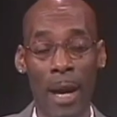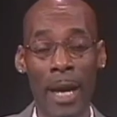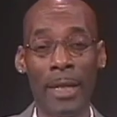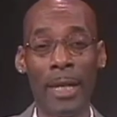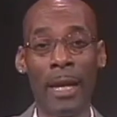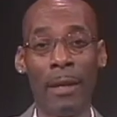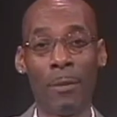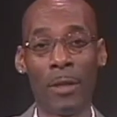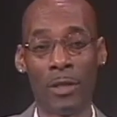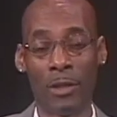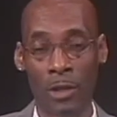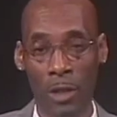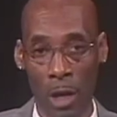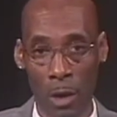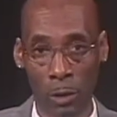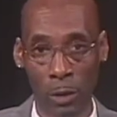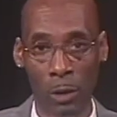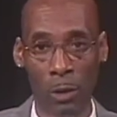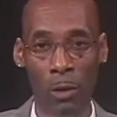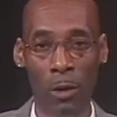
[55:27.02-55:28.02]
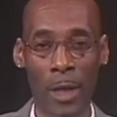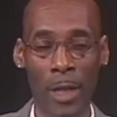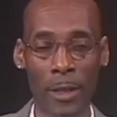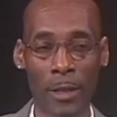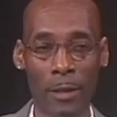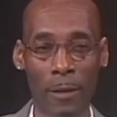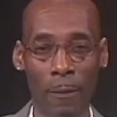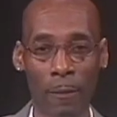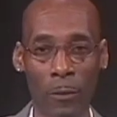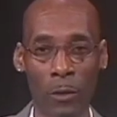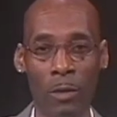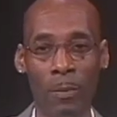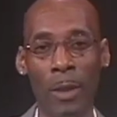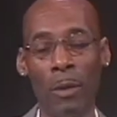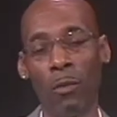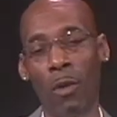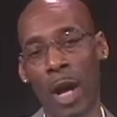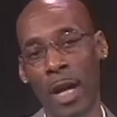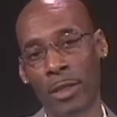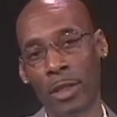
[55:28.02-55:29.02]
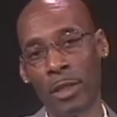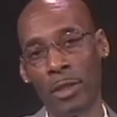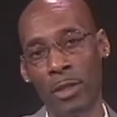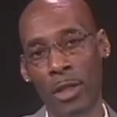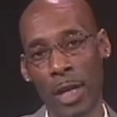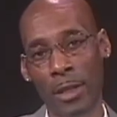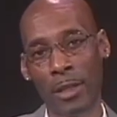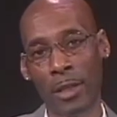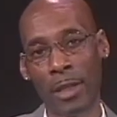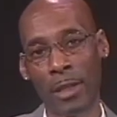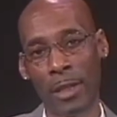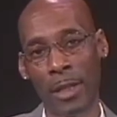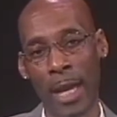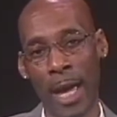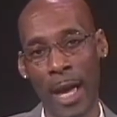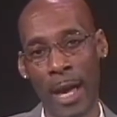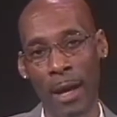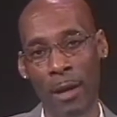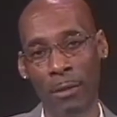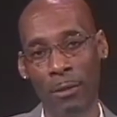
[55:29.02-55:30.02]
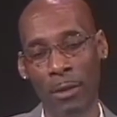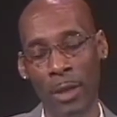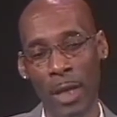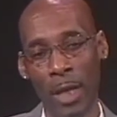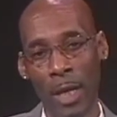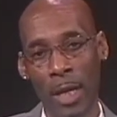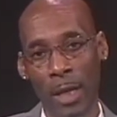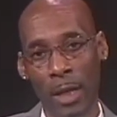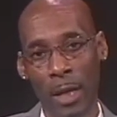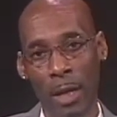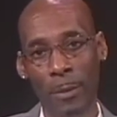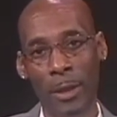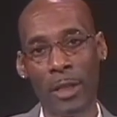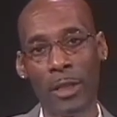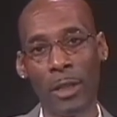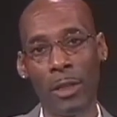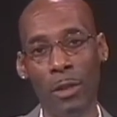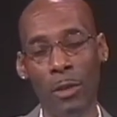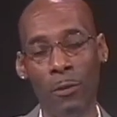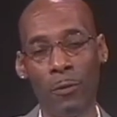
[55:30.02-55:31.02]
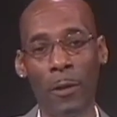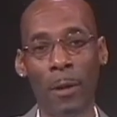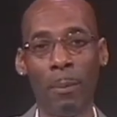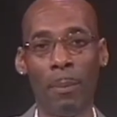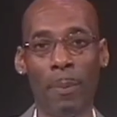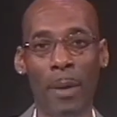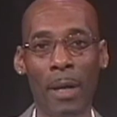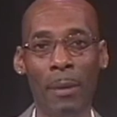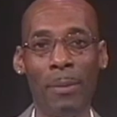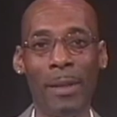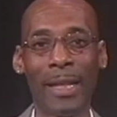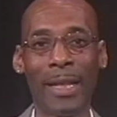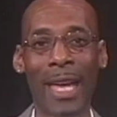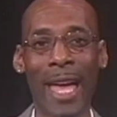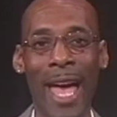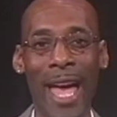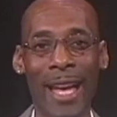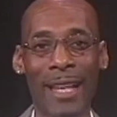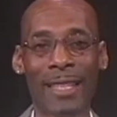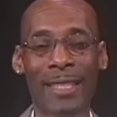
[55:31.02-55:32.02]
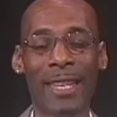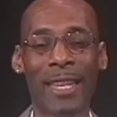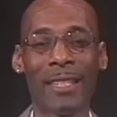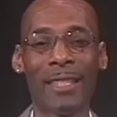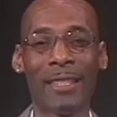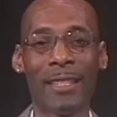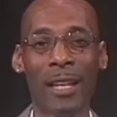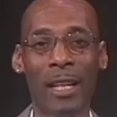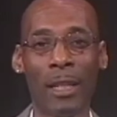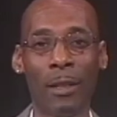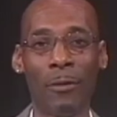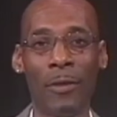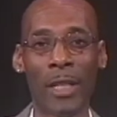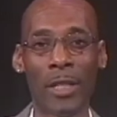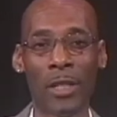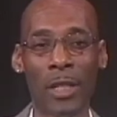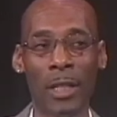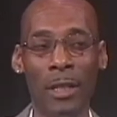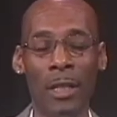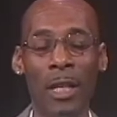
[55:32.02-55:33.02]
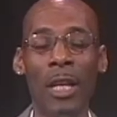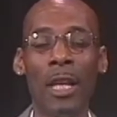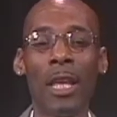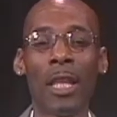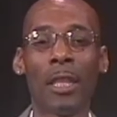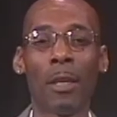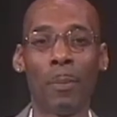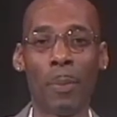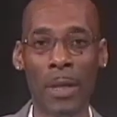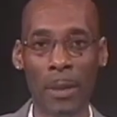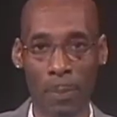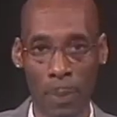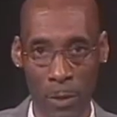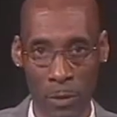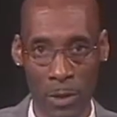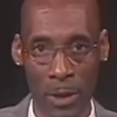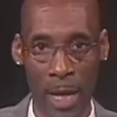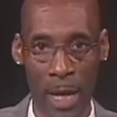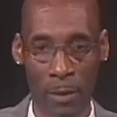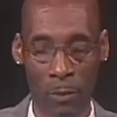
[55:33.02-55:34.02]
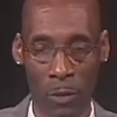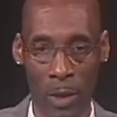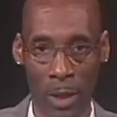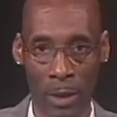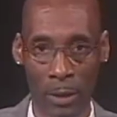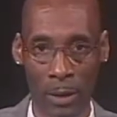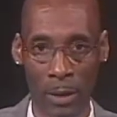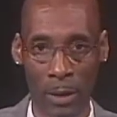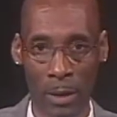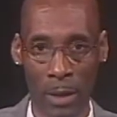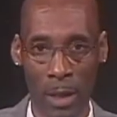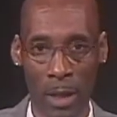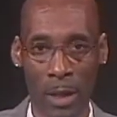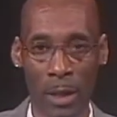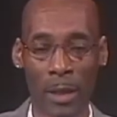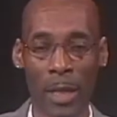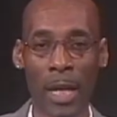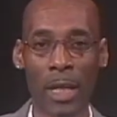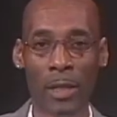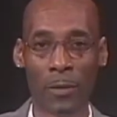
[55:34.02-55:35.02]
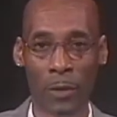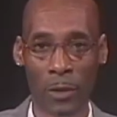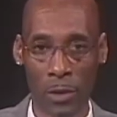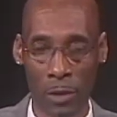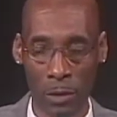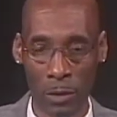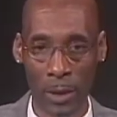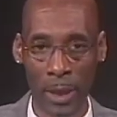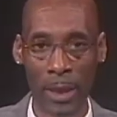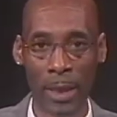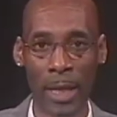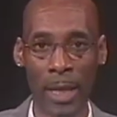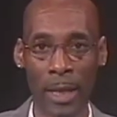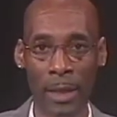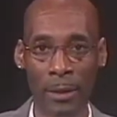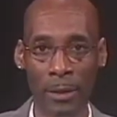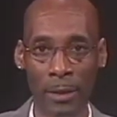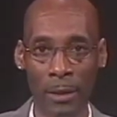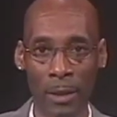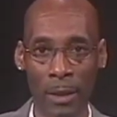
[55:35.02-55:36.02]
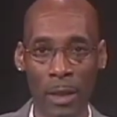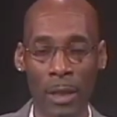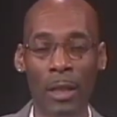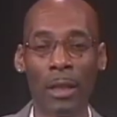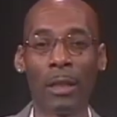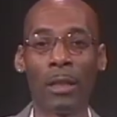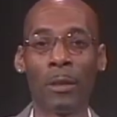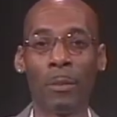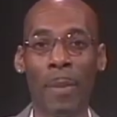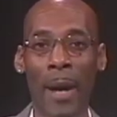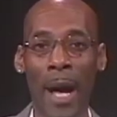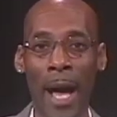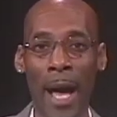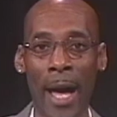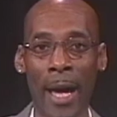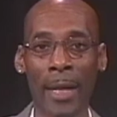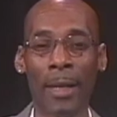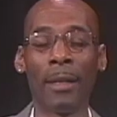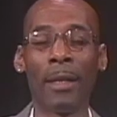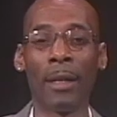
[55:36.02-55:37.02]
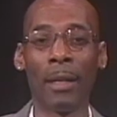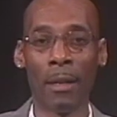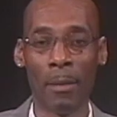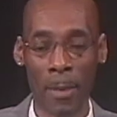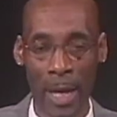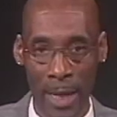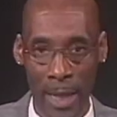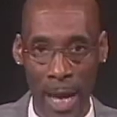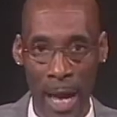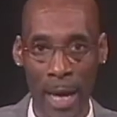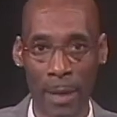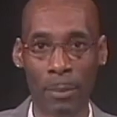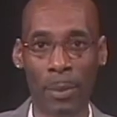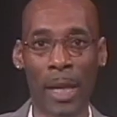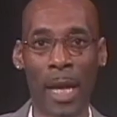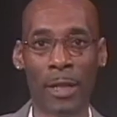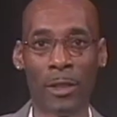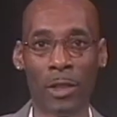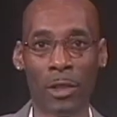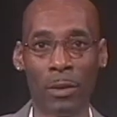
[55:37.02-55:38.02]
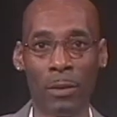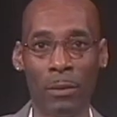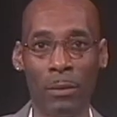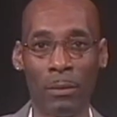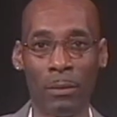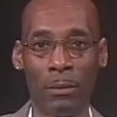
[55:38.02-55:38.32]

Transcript: My name is Joe Lewis. You've been watching Justice Now, coming to you from Public Access Television, the People's Network. Thanks for tuning in. Goodbye, and may God bless you.